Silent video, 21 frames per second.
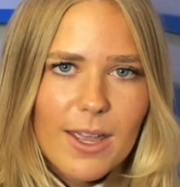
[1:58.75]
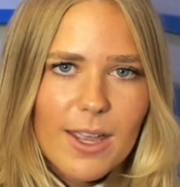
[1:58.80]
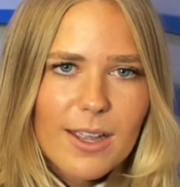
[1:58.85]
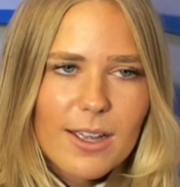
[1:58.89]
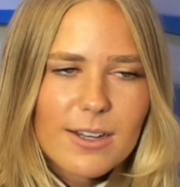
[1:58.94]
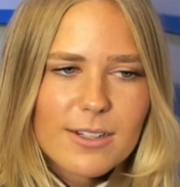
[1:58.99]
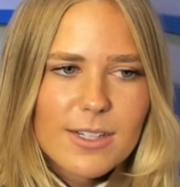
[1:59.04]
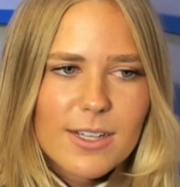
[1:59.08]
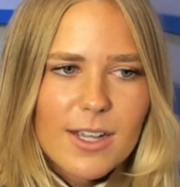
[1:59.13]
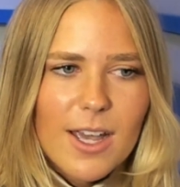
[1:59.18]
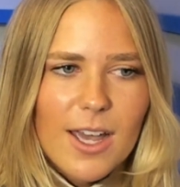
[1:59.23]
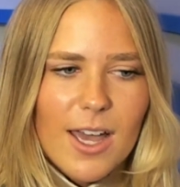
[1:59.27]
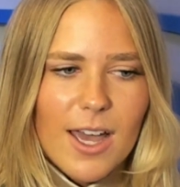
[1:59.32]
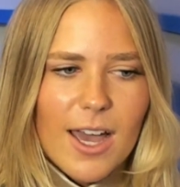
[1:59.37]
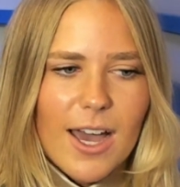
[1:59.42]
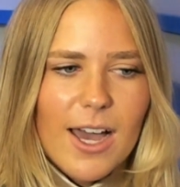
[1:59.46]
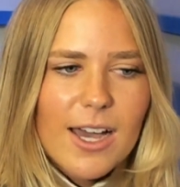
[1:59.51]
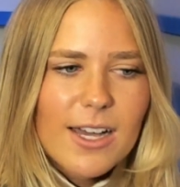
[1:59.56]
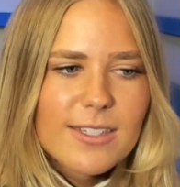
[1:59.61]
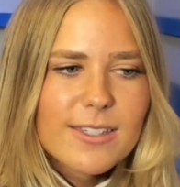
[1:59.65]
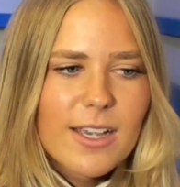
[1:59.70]
And
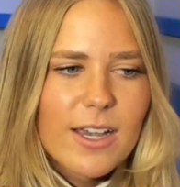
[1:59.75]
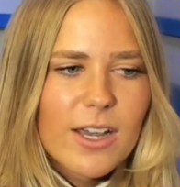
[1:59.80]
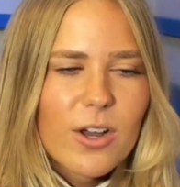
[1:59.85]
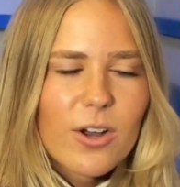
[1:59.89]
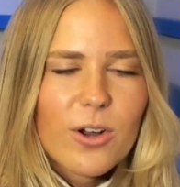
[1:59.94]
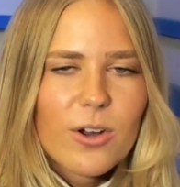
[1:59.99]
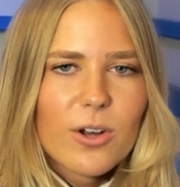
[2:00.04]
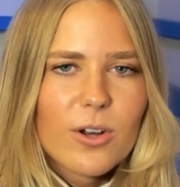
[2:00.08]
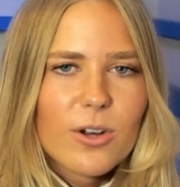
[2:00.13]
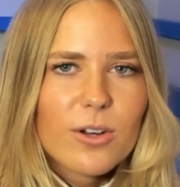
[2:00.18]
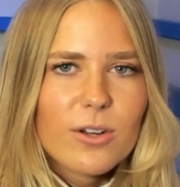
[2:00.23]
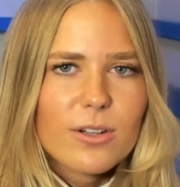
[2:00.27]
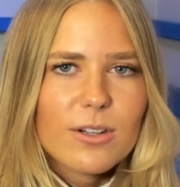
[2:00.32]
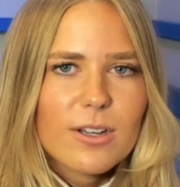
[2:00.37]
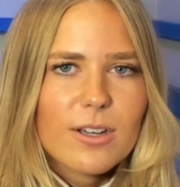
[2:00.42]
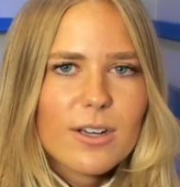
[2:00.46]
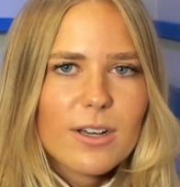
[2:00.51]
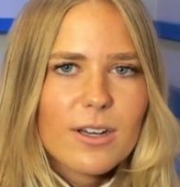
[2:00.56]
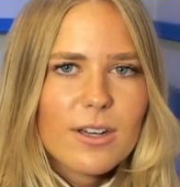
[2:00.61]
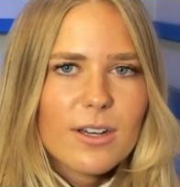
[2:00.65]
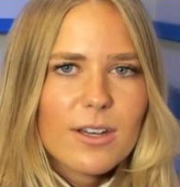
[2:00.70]
as I
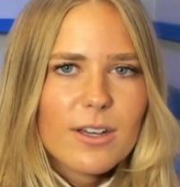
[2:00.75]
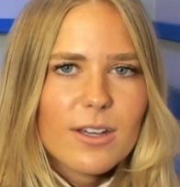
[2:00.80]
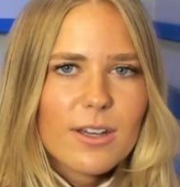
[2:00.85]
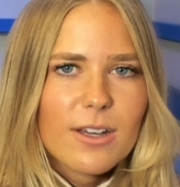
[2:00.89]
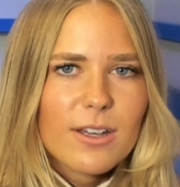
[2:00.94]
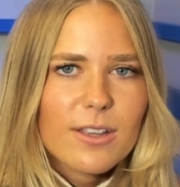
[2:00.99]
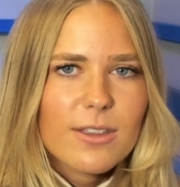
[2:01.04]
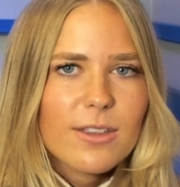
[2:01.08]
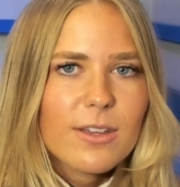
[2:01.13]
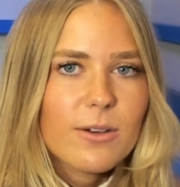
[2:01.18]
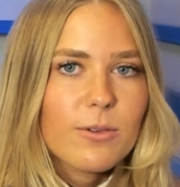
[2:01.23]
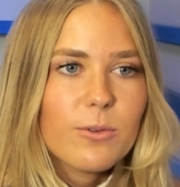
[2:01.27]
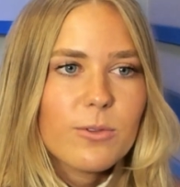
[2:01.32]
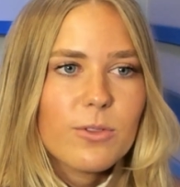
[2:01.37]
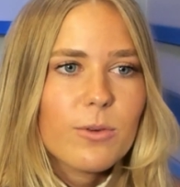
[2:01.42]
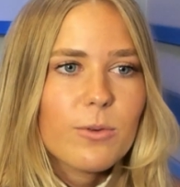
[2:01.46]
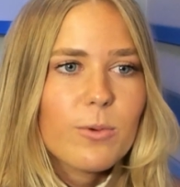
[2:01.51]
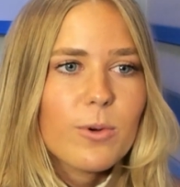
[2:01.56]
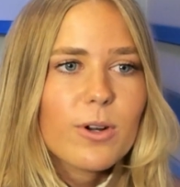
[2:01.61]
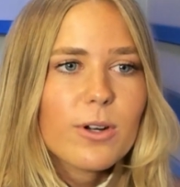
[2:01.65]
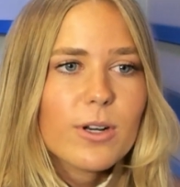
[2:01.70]
heard the,
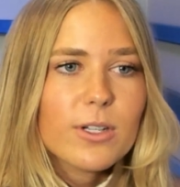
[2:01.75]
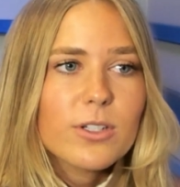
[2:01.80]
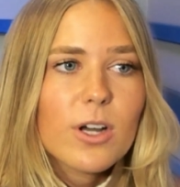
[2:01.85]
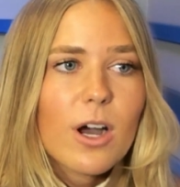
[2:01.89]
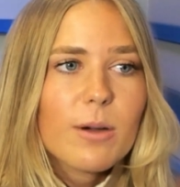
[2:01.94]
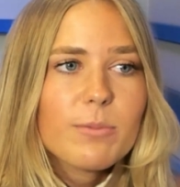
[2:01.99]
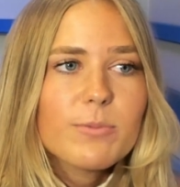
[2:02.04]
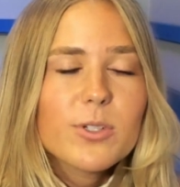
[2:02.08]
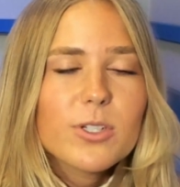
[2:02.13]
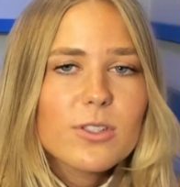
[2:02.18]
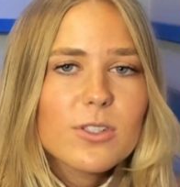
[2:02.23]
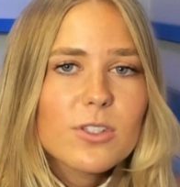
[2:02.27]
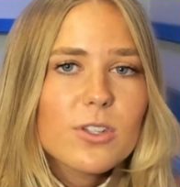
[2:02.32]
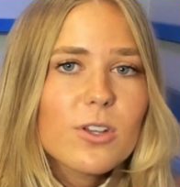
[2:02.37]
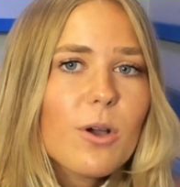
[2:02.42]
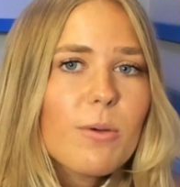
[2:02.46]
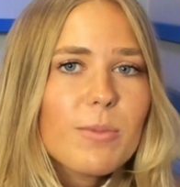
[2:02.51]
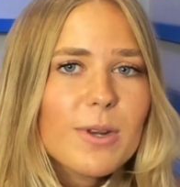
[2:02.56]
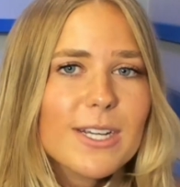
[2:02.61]
the word adoption so